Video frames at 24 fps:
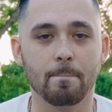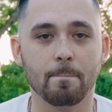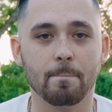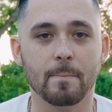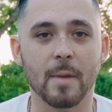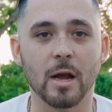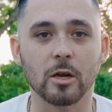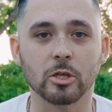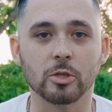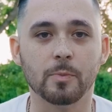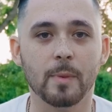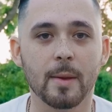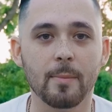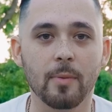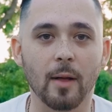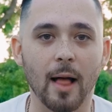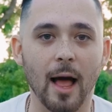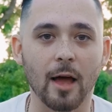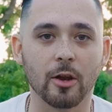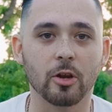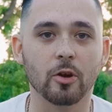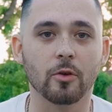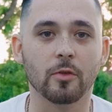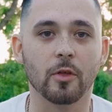there's people
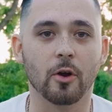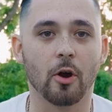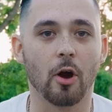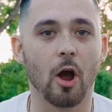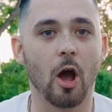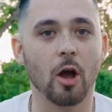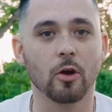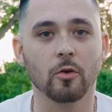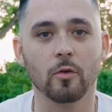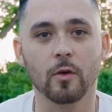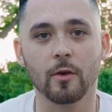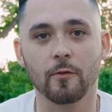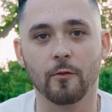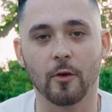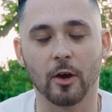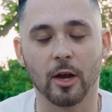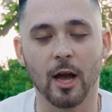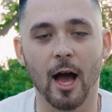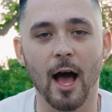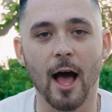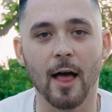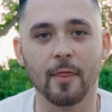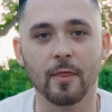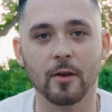out here that are hungry for
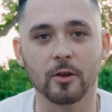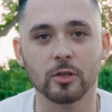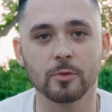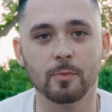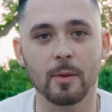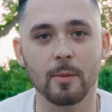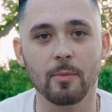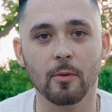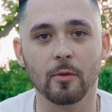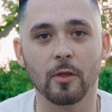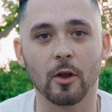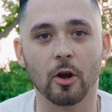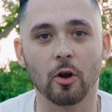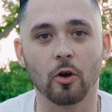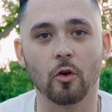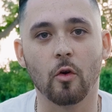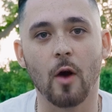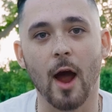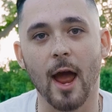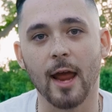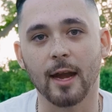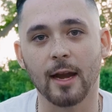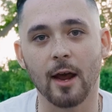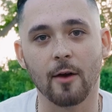God. There's people that are
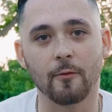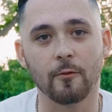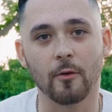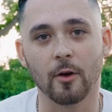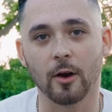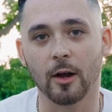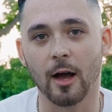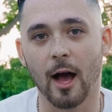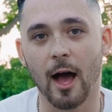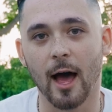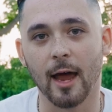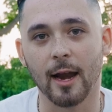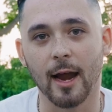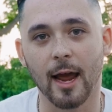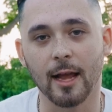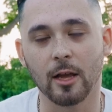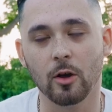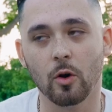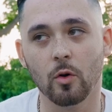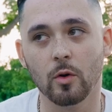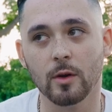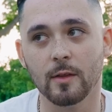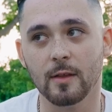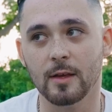crying out for God. I
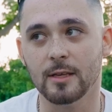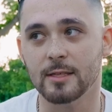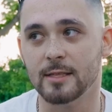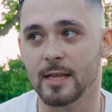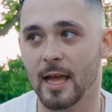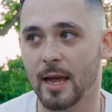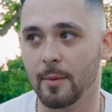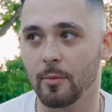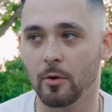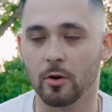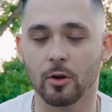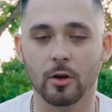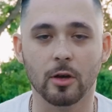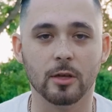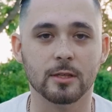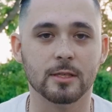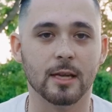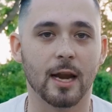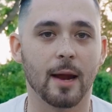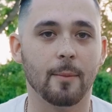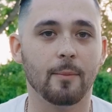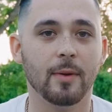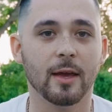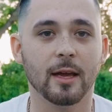go in these neighborhoods
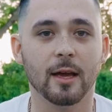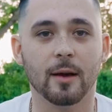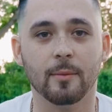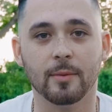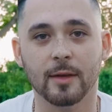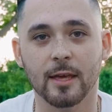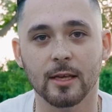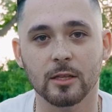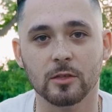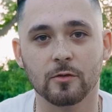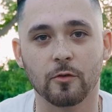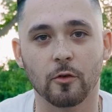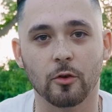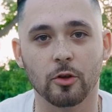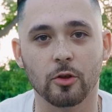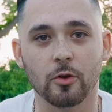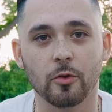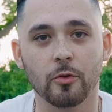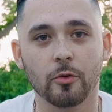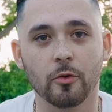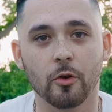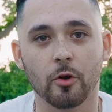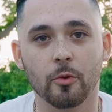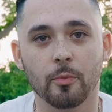and I pick up kids for
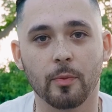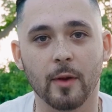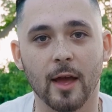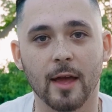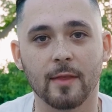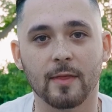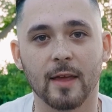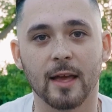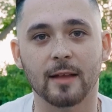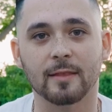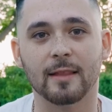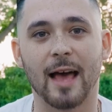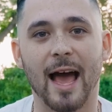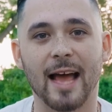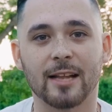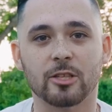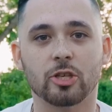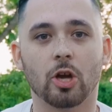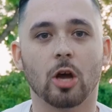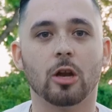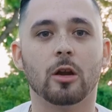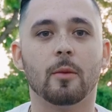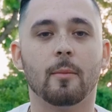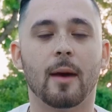youth group, and they
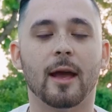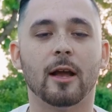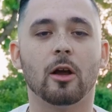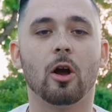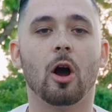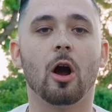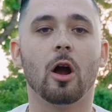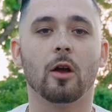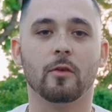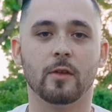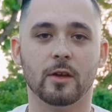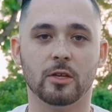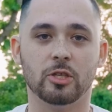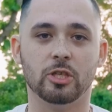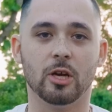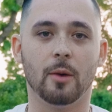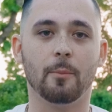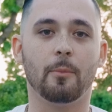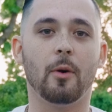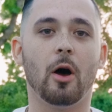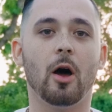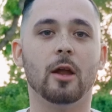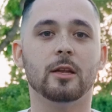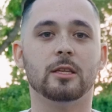latch onto my car, they
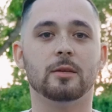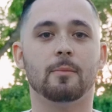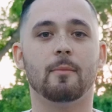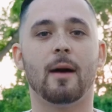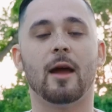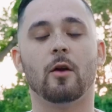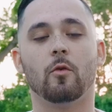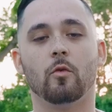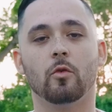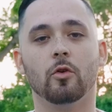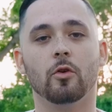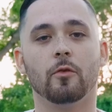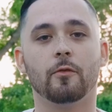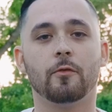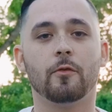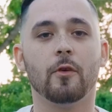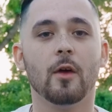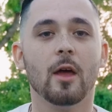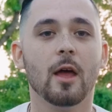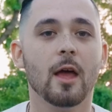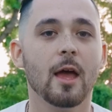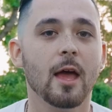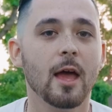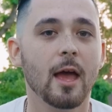jump onto my roof,
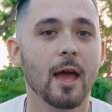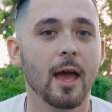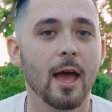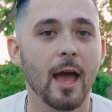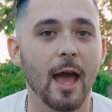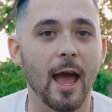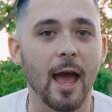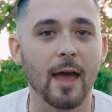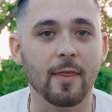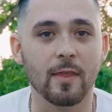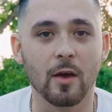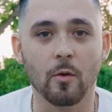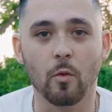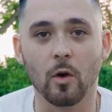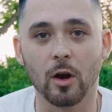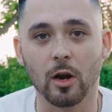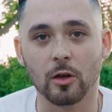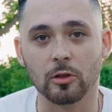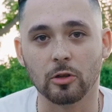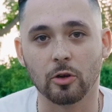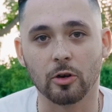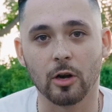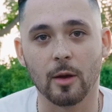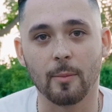and they want
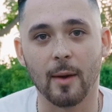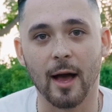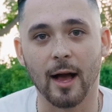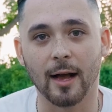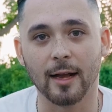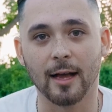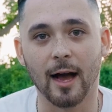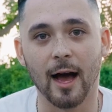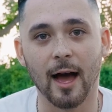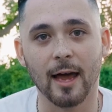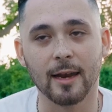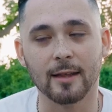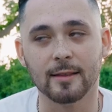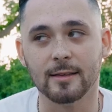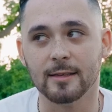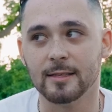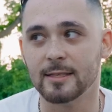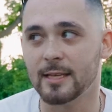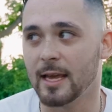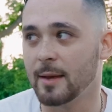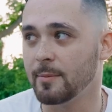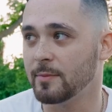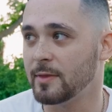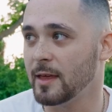to learn about God. And the
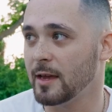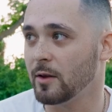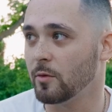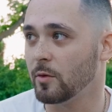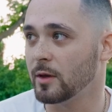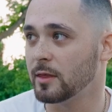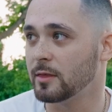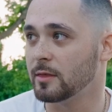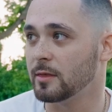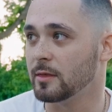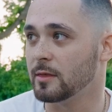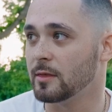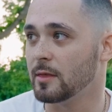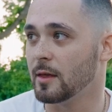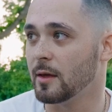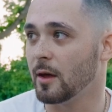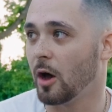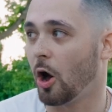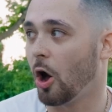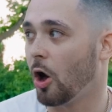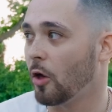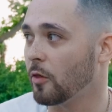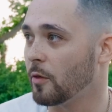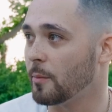same thing with
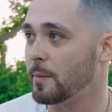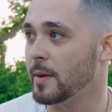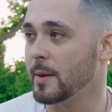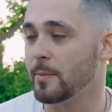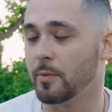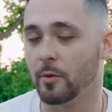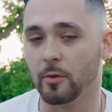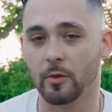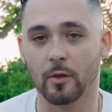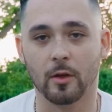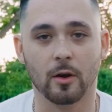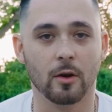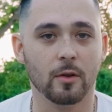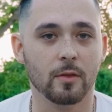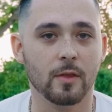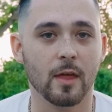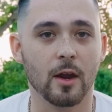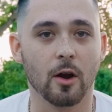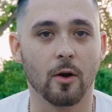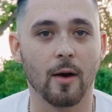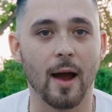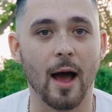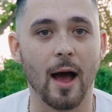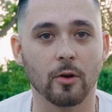all the people
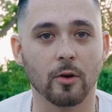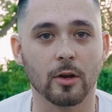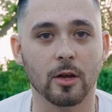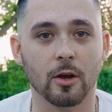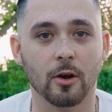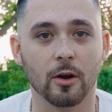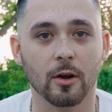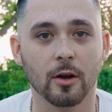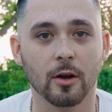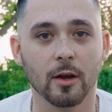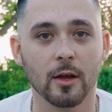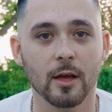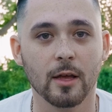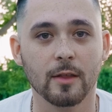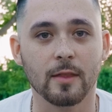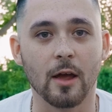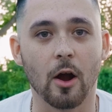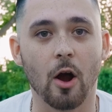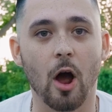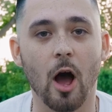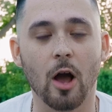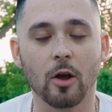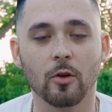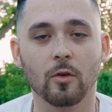that are here.
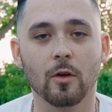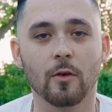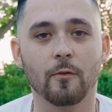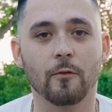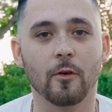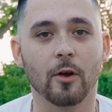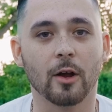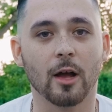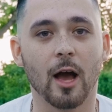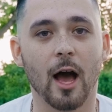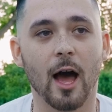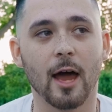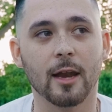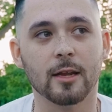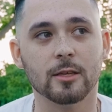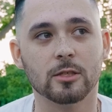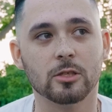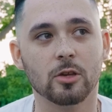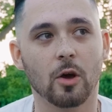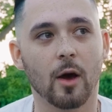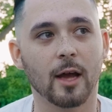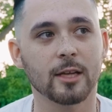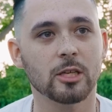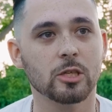They're hungry for God. And
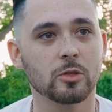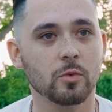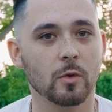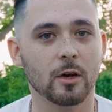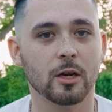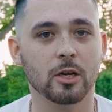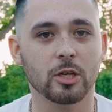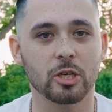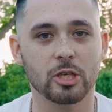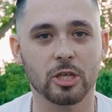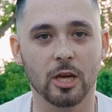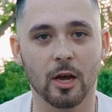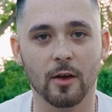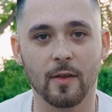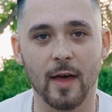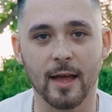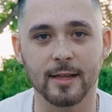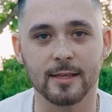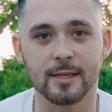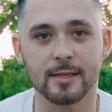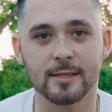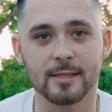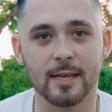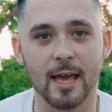so I just wanted to share
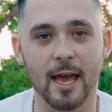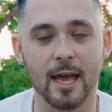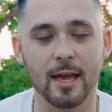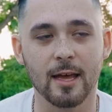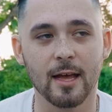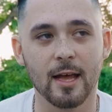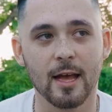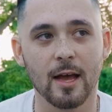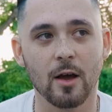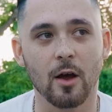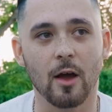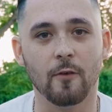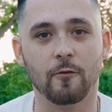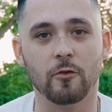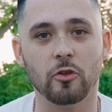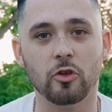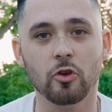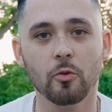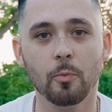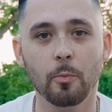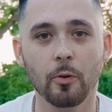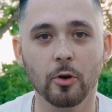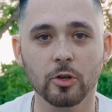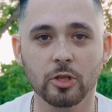that to say, if
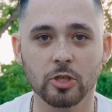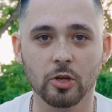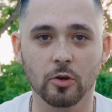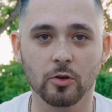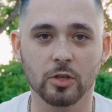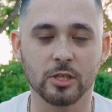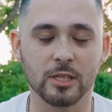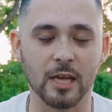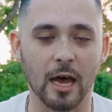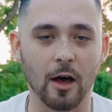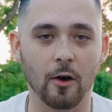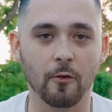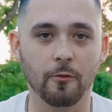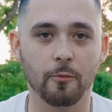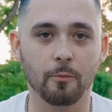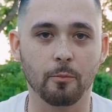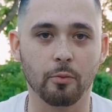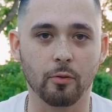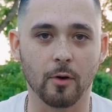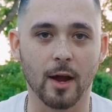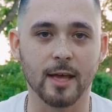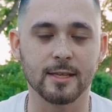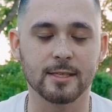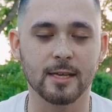you put yourself
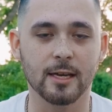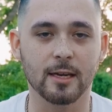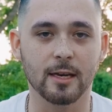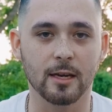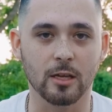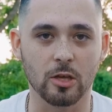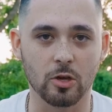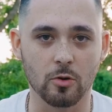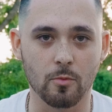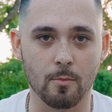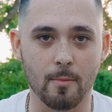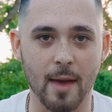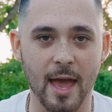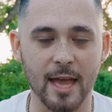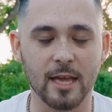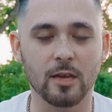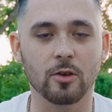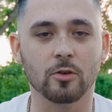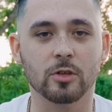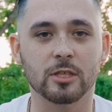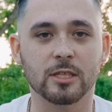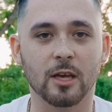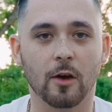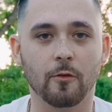present, you make
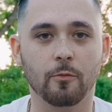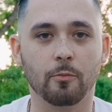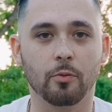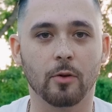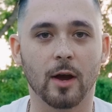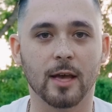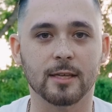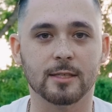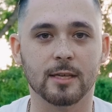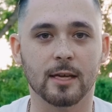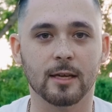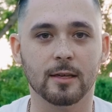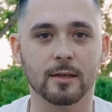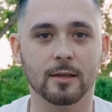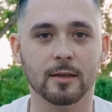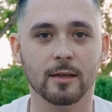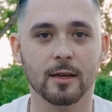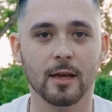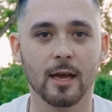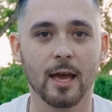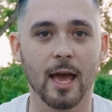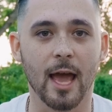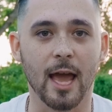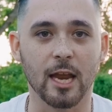yourself present,
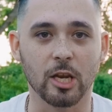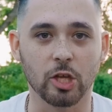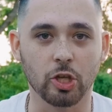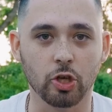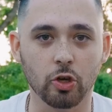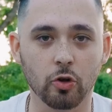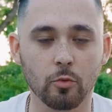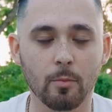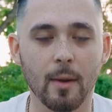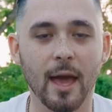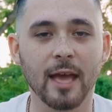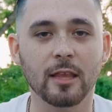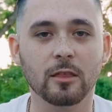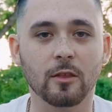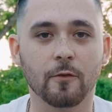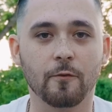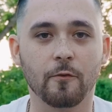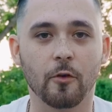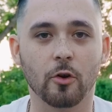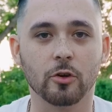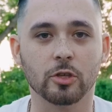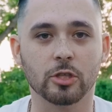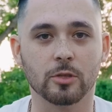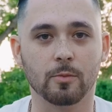and you make the
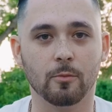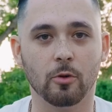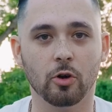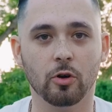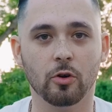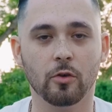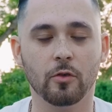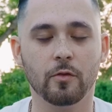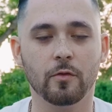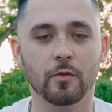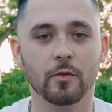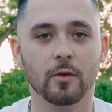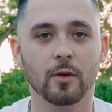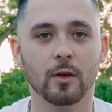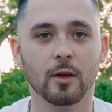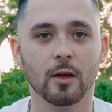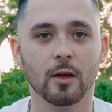first move